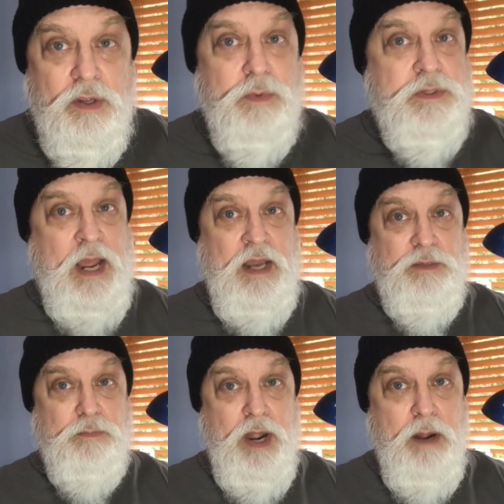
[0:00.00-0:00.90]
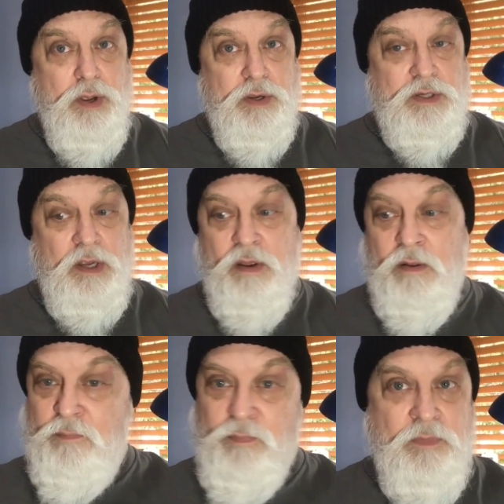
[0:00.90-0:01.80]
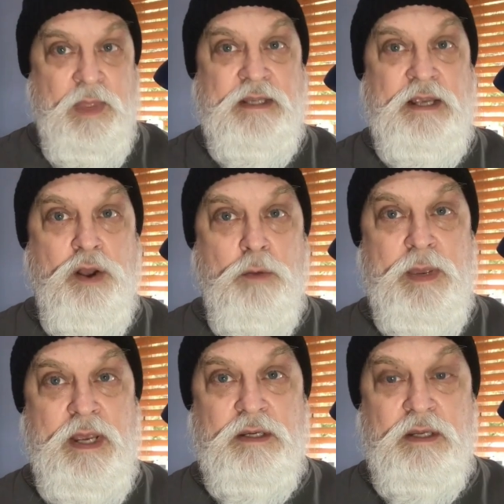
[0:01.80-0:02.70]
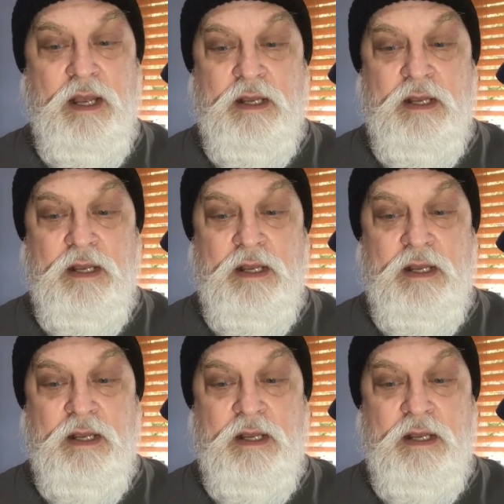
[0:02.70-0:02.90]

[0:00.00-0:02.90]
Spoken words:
was the Hansa-Brandenburg. So that's how it got picked.